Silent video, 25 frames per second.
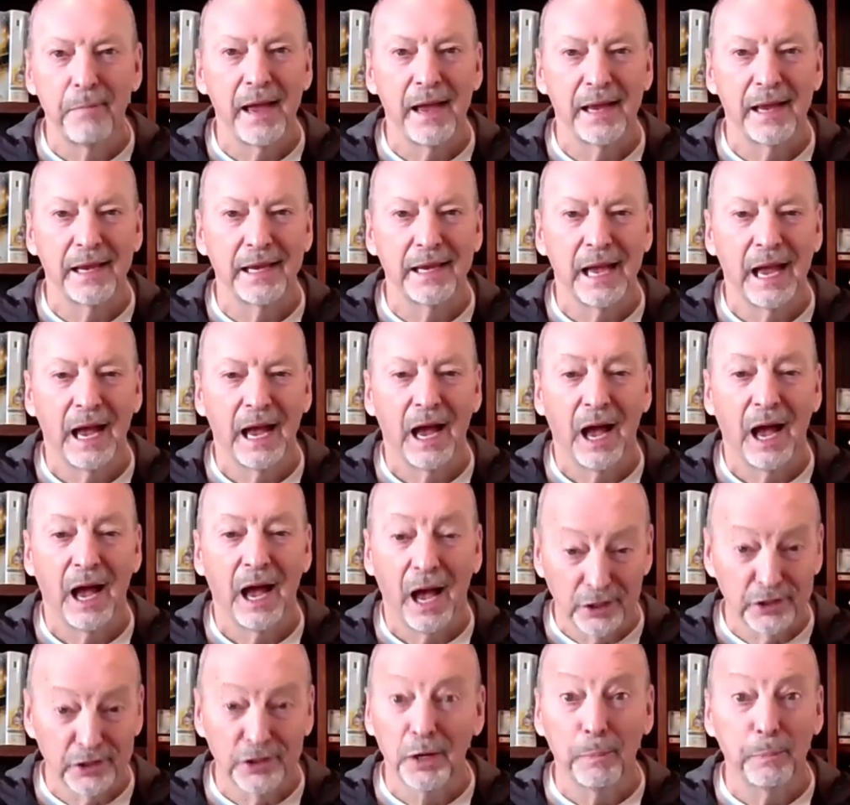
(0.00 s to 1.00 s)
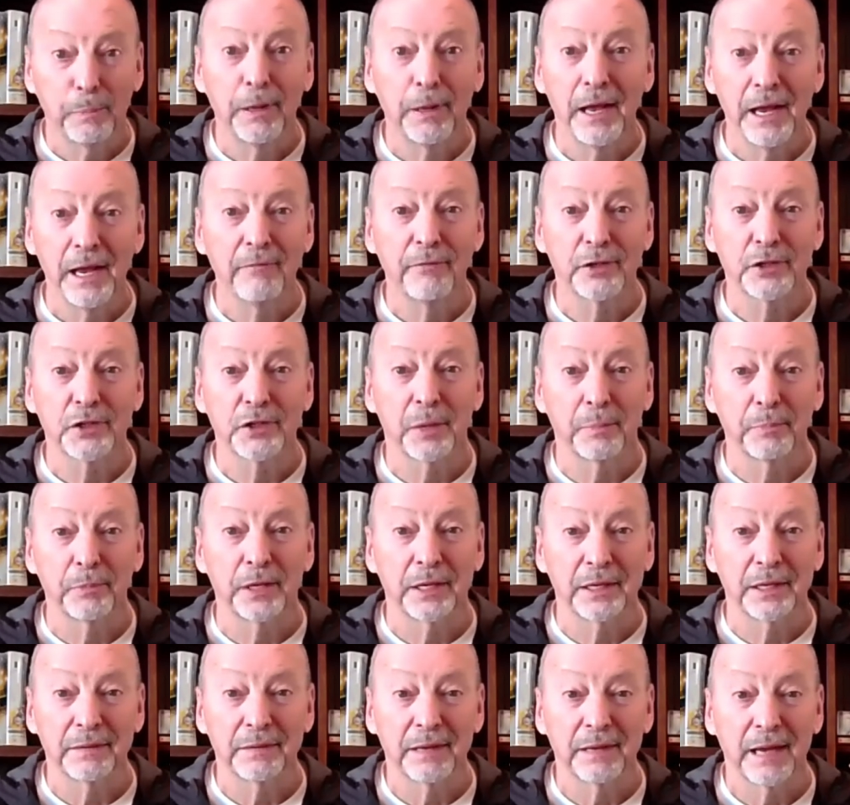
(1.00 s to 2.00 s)
in May are still playing
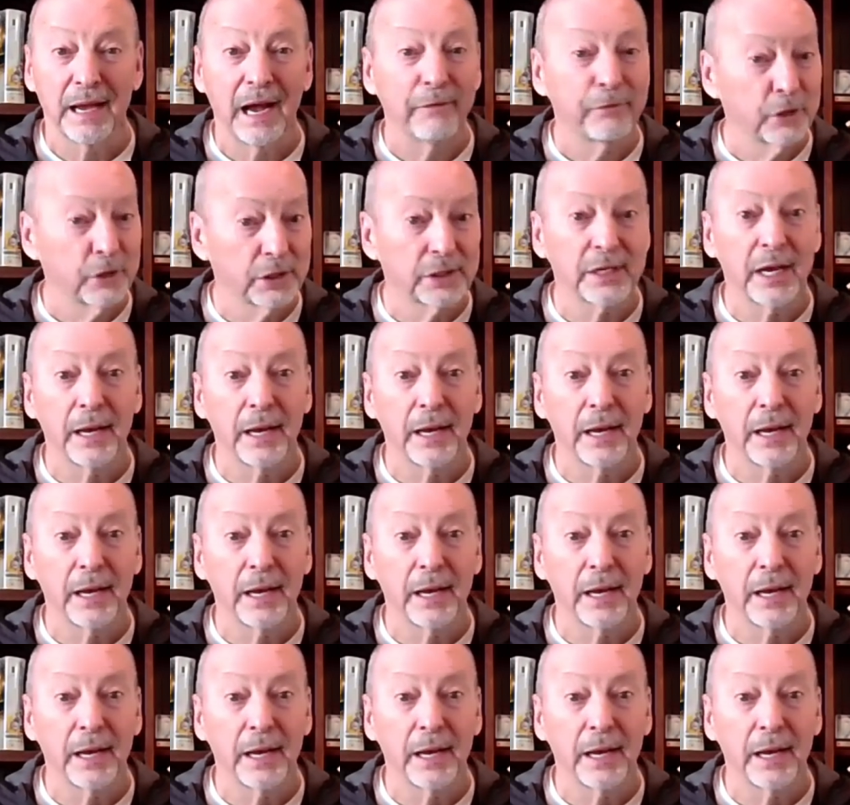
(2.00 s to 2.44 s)
for something